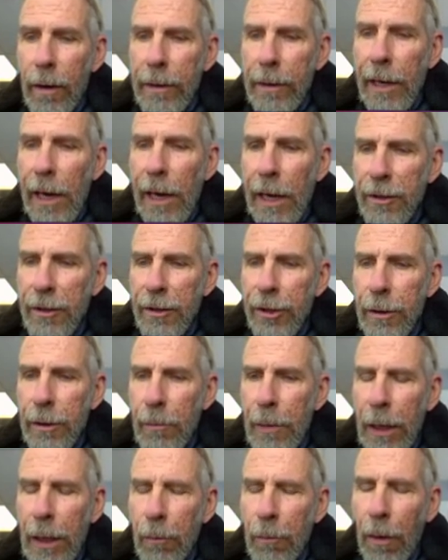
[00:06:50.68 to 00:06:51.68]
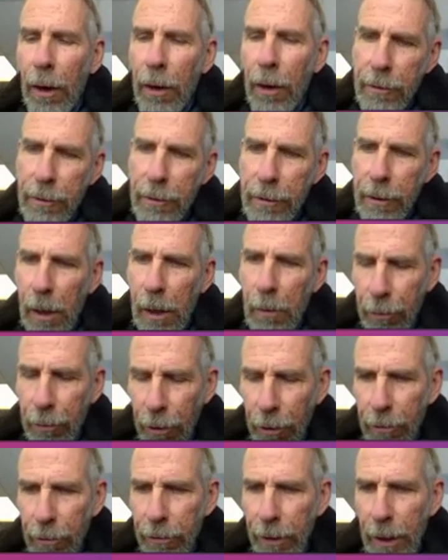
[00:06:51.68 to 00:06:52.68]
cash in the mailbox type
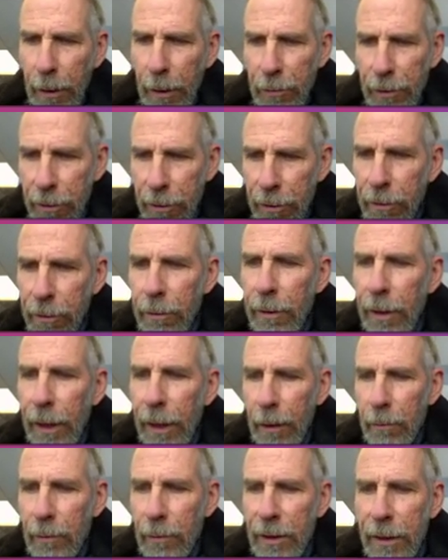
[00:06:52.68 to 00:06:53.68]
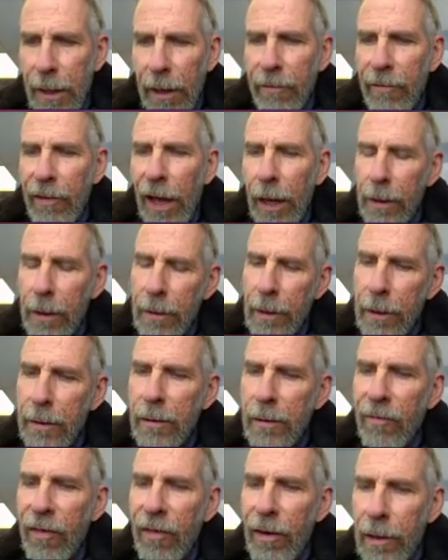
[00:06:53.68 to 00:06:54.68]
programs to them. Save that
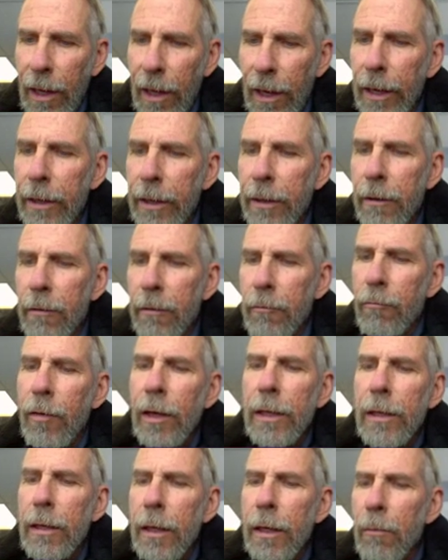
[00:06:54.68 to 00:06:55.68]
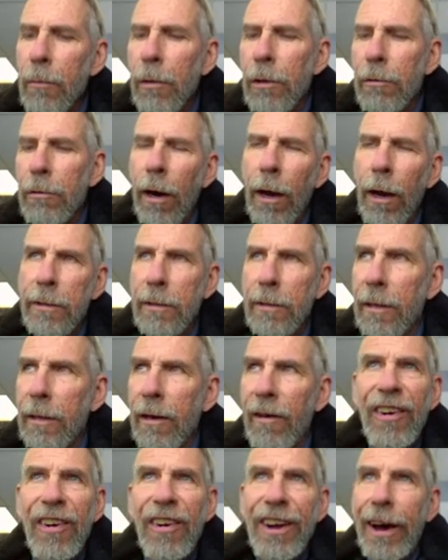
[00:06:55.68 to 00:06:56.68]
list for later. And when you come across a
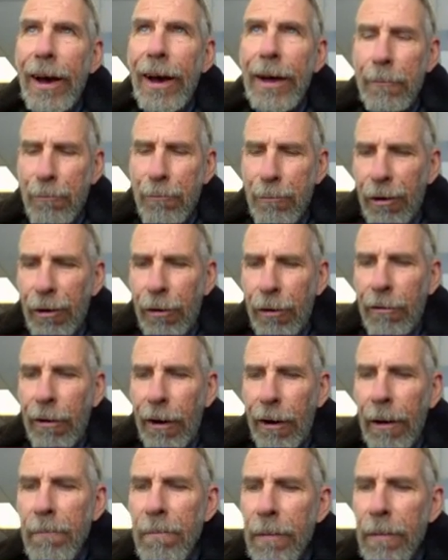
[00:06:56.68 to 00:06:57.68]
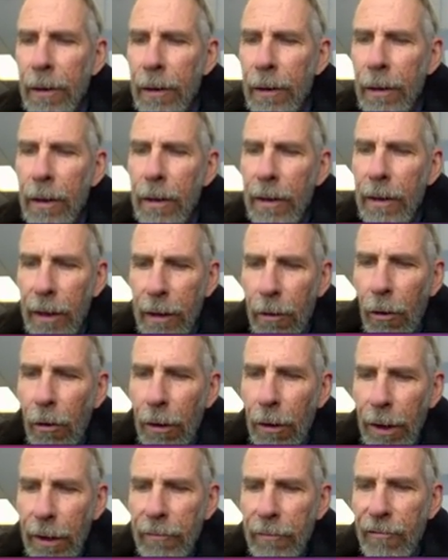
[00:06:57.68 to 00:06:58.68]
different kind of program, then go
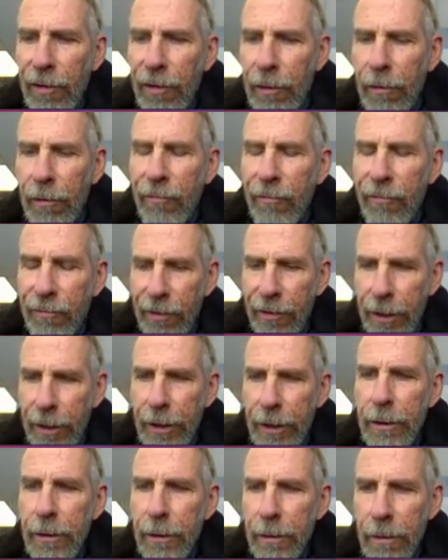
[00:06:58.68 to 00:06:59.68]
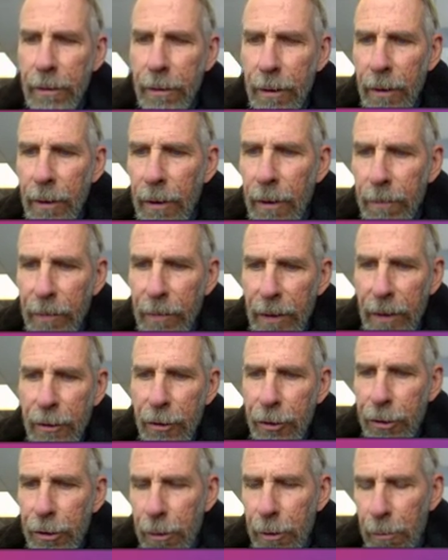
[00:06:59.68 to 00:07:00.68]
ahead and feel free to
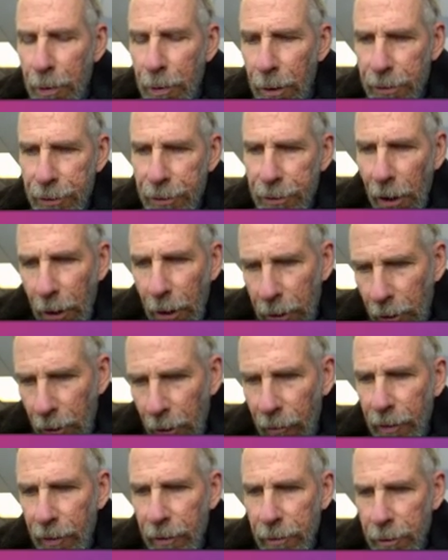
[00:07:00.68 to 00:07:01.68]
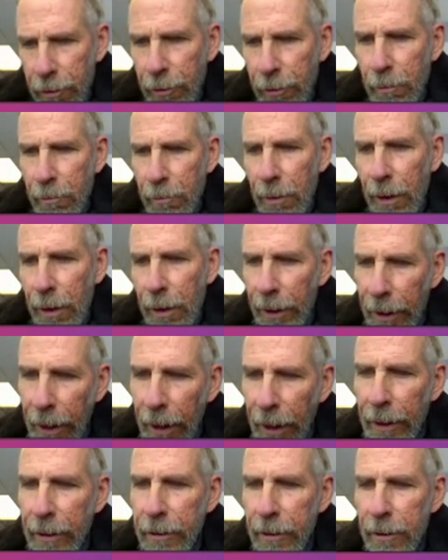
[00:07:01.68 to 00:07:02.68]
shoot a postcard over to them
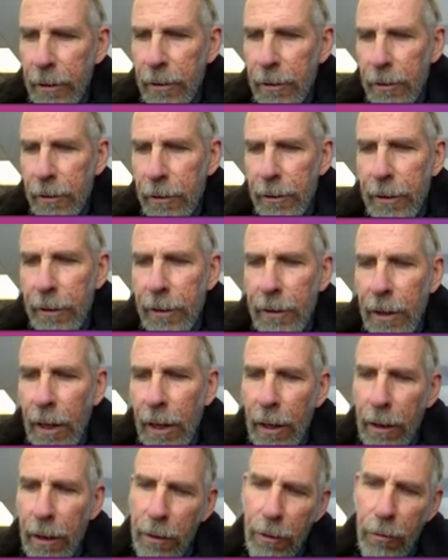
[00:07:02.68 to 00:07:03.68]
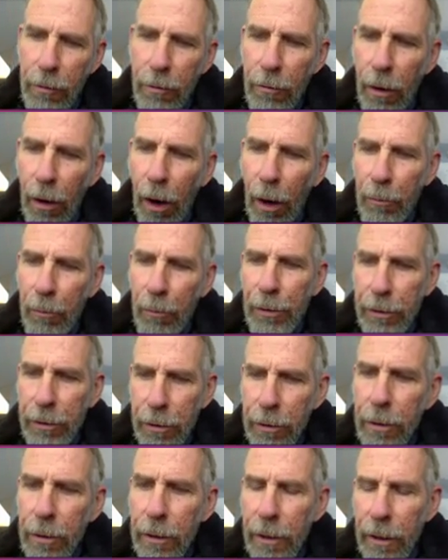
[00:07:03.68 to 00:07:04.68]
again concerning that new
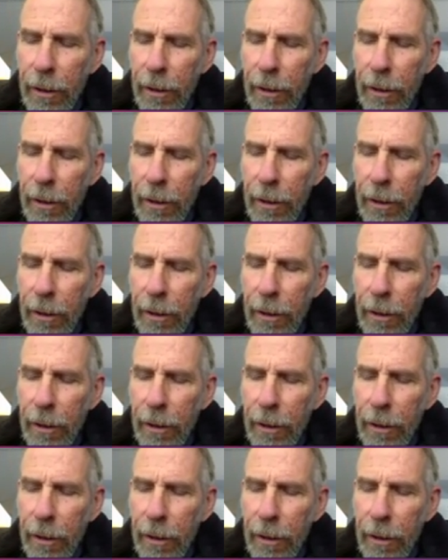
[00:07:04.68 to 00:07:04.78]
opportunity